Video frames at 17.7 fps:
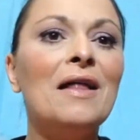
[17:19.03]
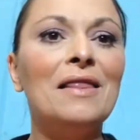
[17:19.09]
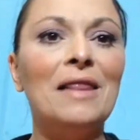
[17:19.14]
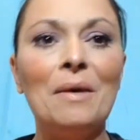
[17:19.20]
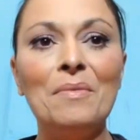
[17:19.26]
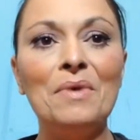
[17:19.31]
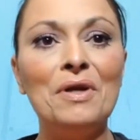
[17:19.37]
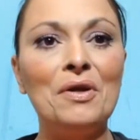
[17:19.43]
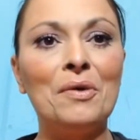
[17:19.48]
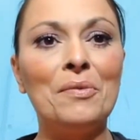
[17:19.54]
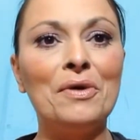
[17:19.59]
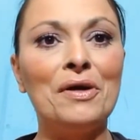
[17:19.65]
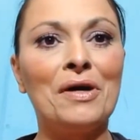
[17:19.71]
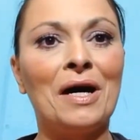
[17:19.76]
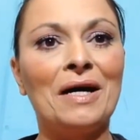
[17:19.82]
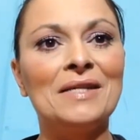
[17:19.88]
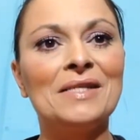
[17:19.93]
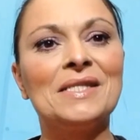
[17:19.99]
Let me know what you
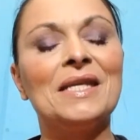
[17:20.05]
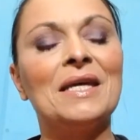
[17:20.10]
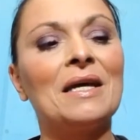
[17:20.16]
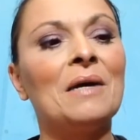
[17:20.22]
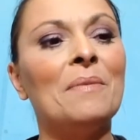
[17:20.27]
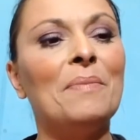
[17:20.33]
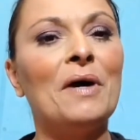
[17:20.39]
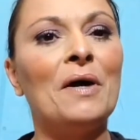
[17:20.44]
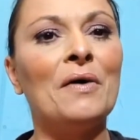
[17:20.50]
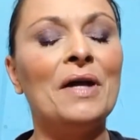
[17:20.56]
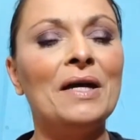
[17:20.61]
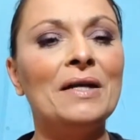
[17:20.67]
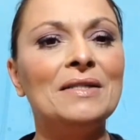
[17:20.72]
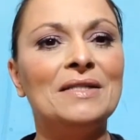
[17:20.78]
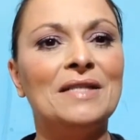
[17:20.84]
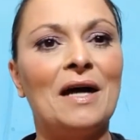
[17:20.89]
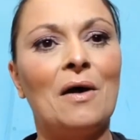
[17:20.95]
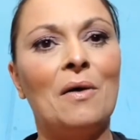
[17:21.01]
guys think about
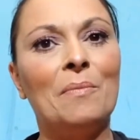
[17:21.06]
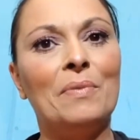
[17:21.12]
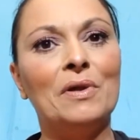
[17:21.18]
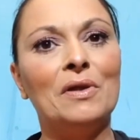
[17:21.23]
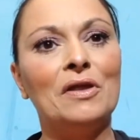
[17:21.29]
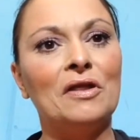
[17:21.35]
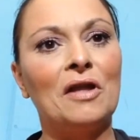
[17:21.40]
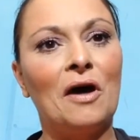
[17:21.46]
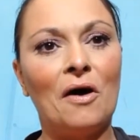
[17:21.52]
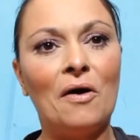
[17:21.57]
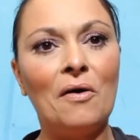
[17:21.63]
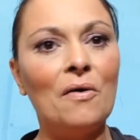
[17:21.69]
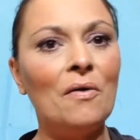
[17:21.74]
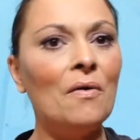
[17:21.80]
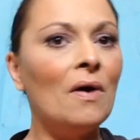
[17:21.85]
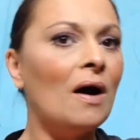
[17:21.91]
it down below.